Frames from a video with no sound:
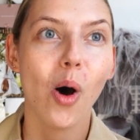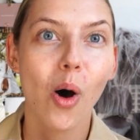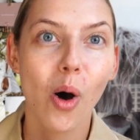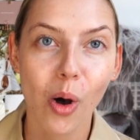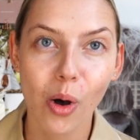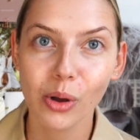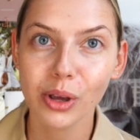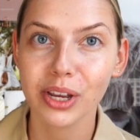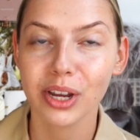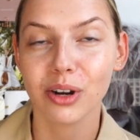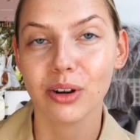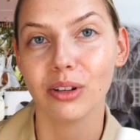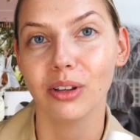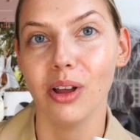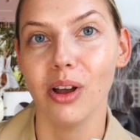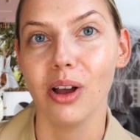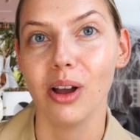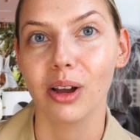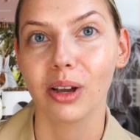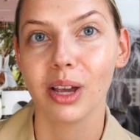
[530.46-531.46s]
all year
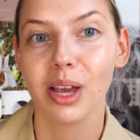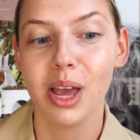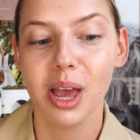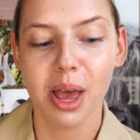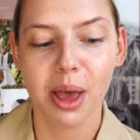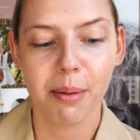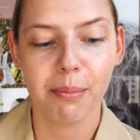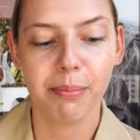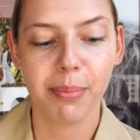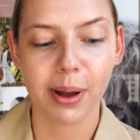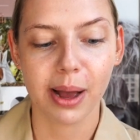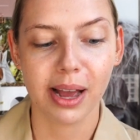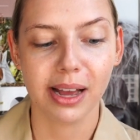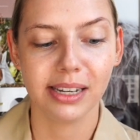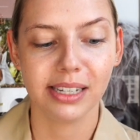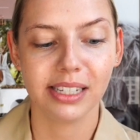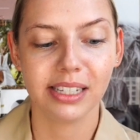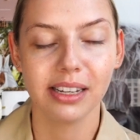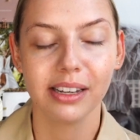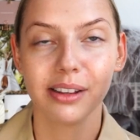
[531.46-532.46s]
long,
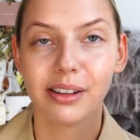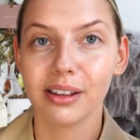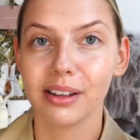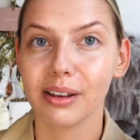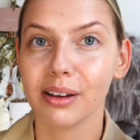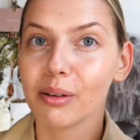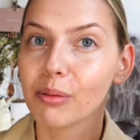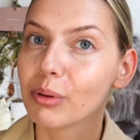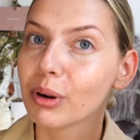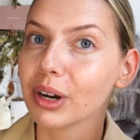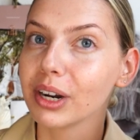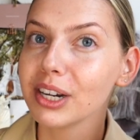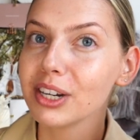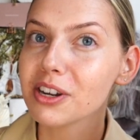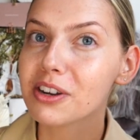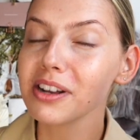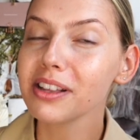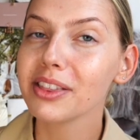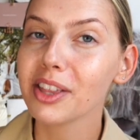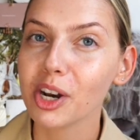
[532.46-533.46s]
but we're going to
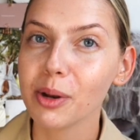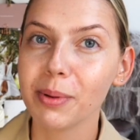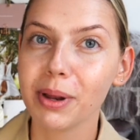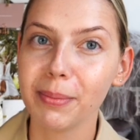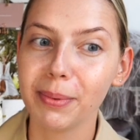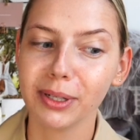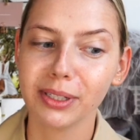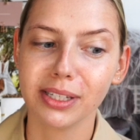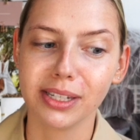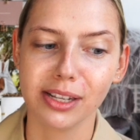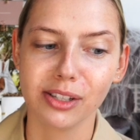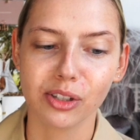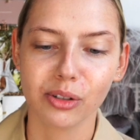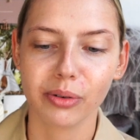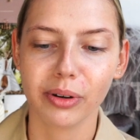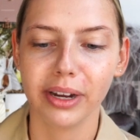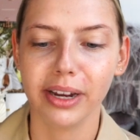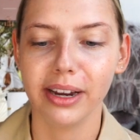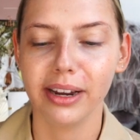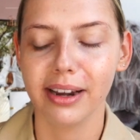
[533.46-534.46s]
talk a little bit about
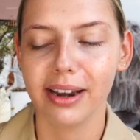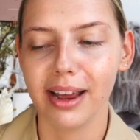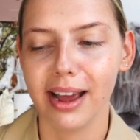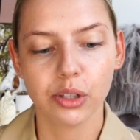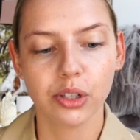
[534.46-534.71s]
sunscreen.